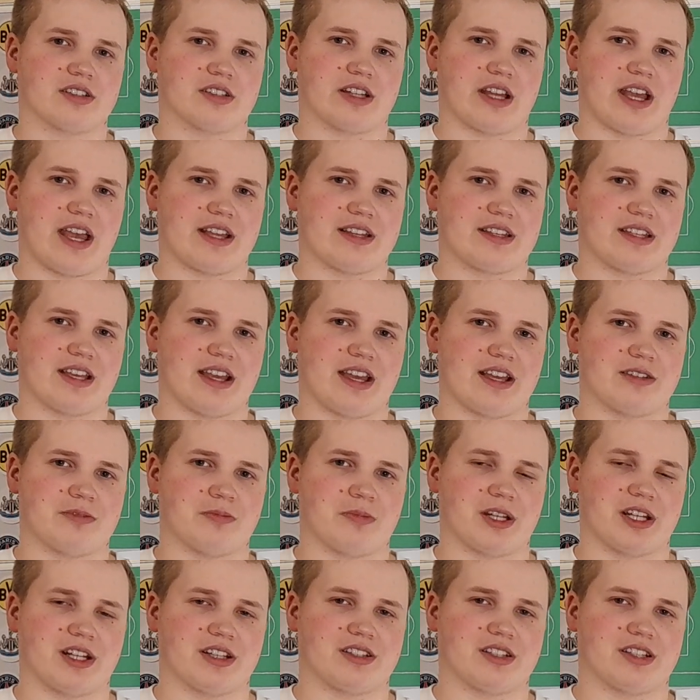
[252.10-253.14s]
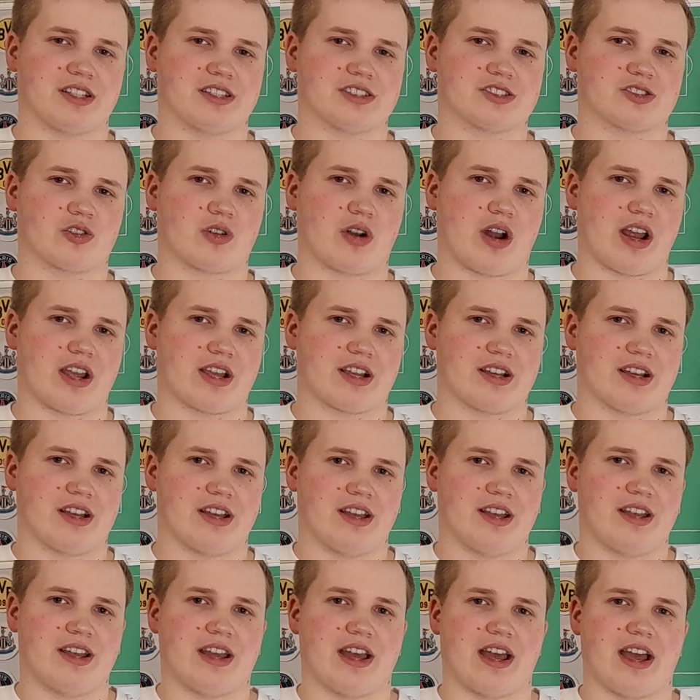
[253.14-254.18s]
88 minute strike,
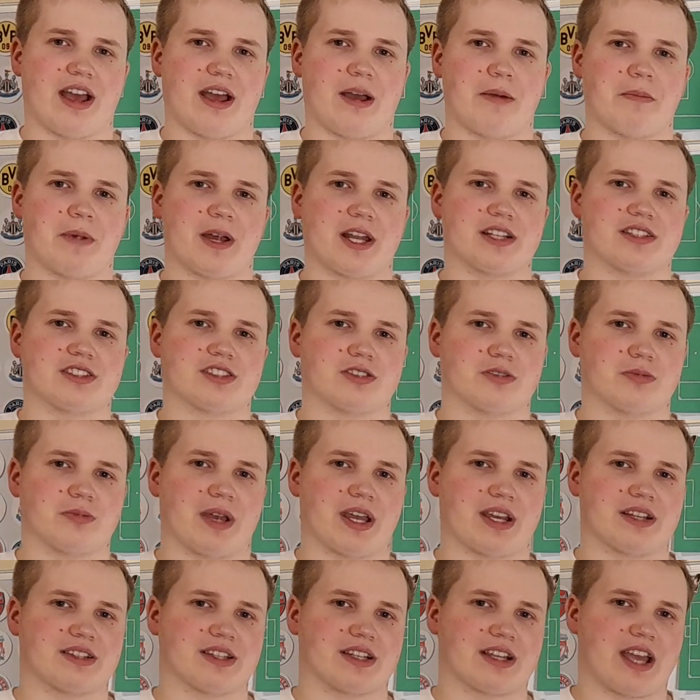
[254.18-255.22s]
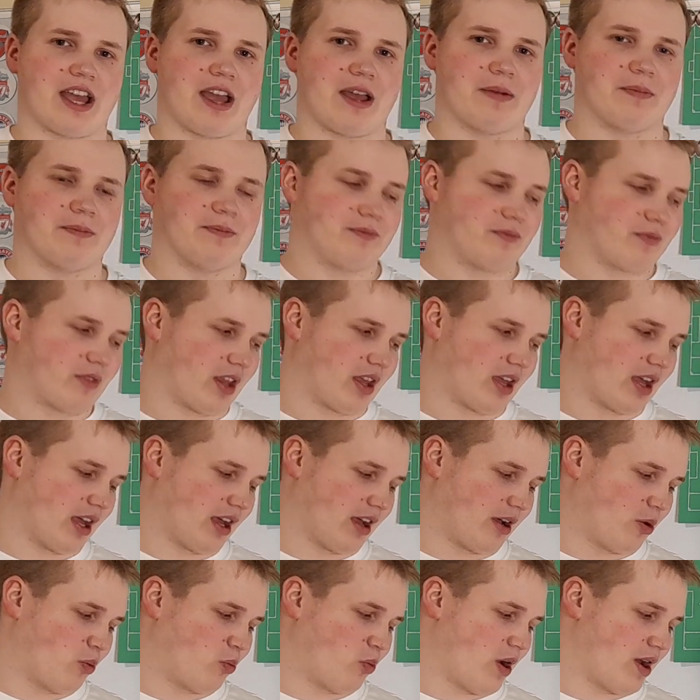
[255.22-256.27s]
managed to make the game
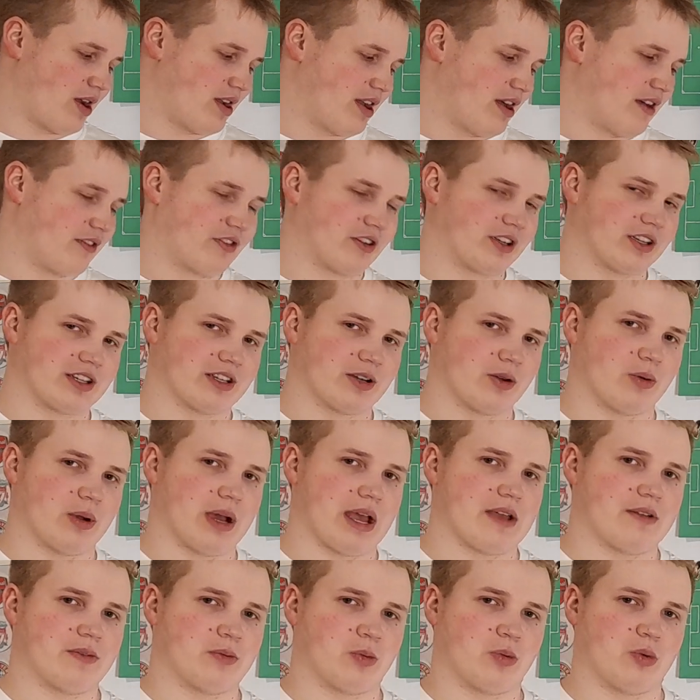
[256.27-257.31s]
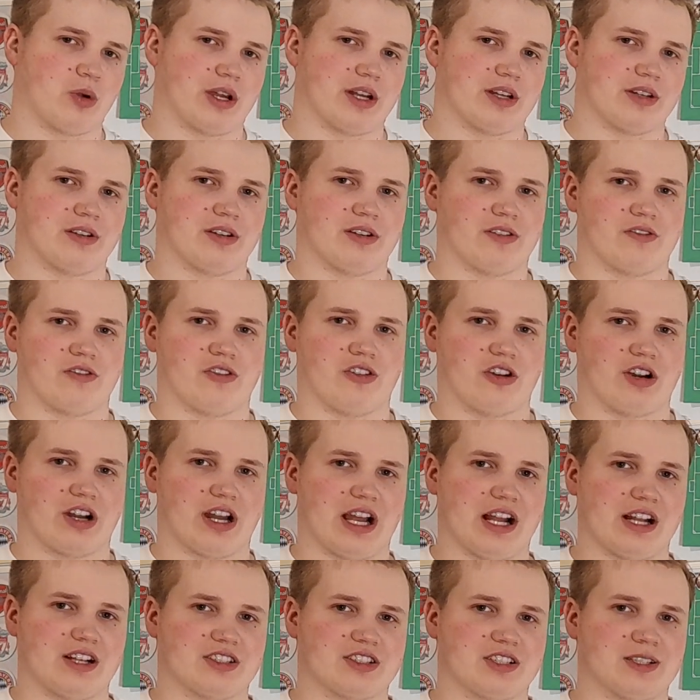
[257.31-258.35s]
1-0 away win for
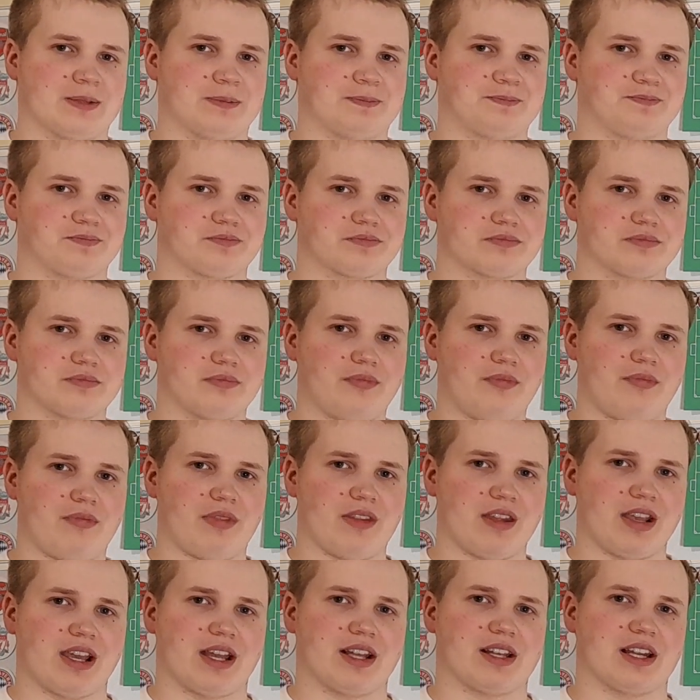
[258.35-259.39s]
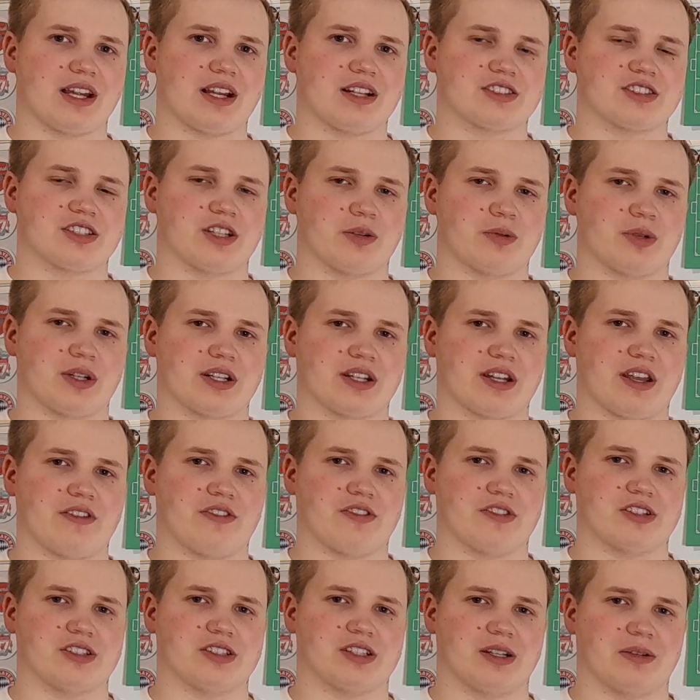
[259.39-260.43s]
Elche. And Elche will
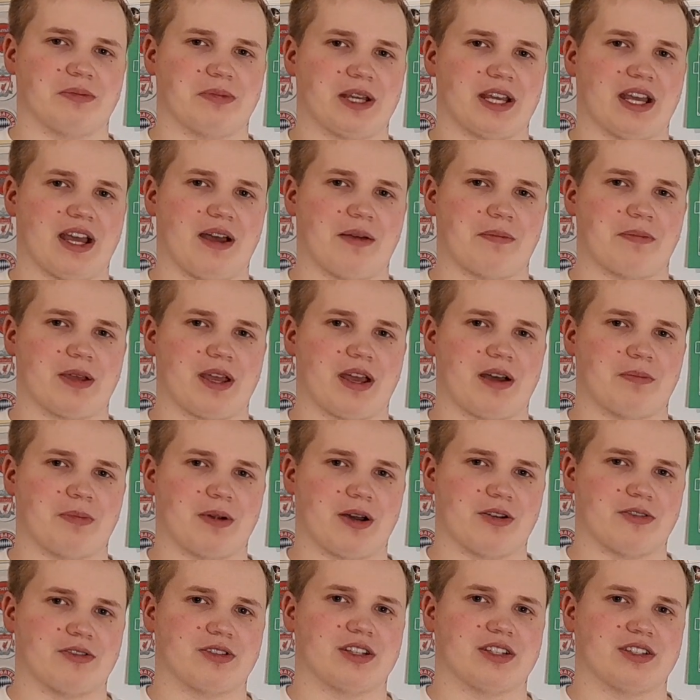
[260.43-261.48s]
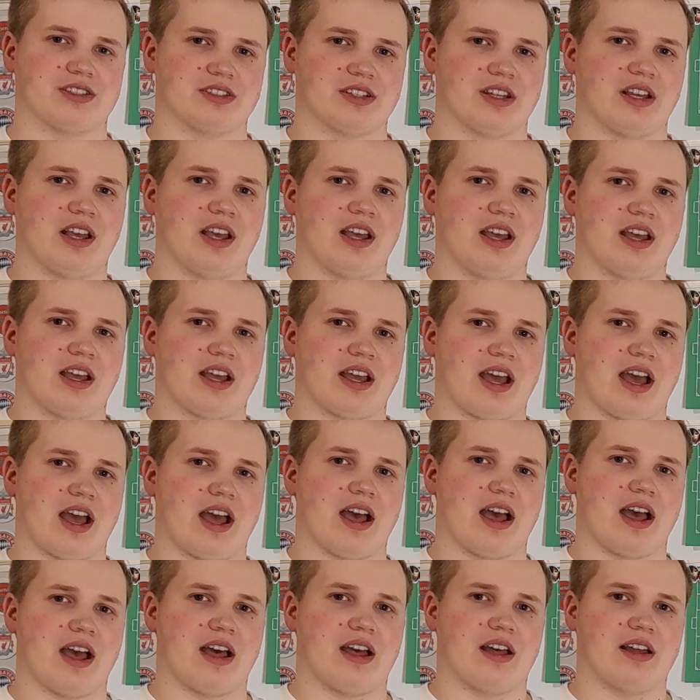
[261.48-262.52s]
definitely be happy about this.
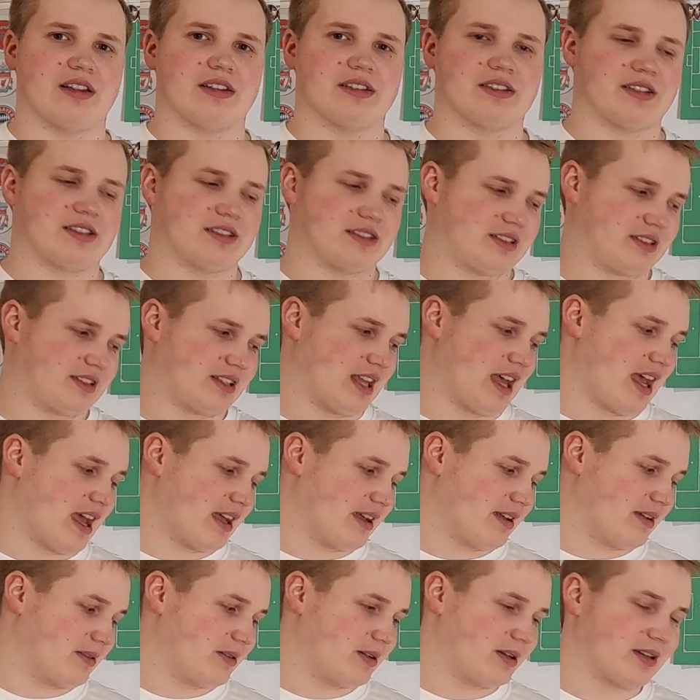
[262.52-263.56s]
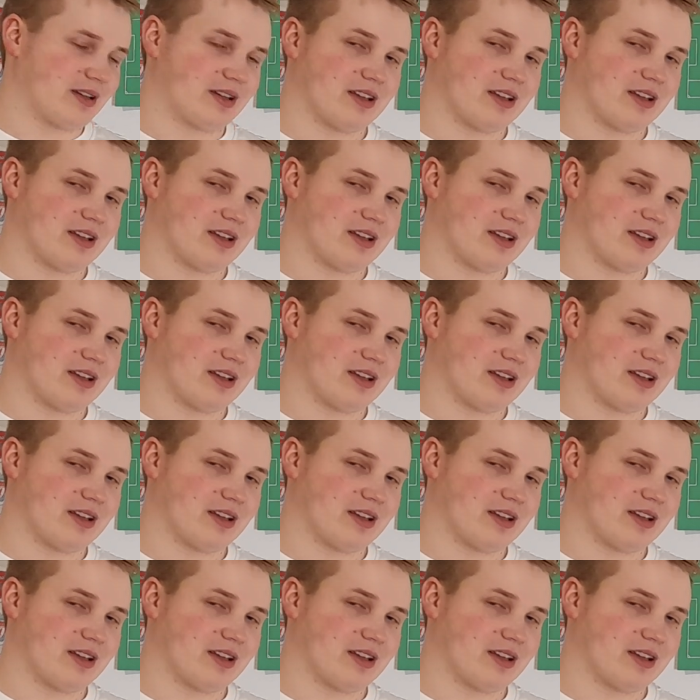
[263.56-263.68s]
They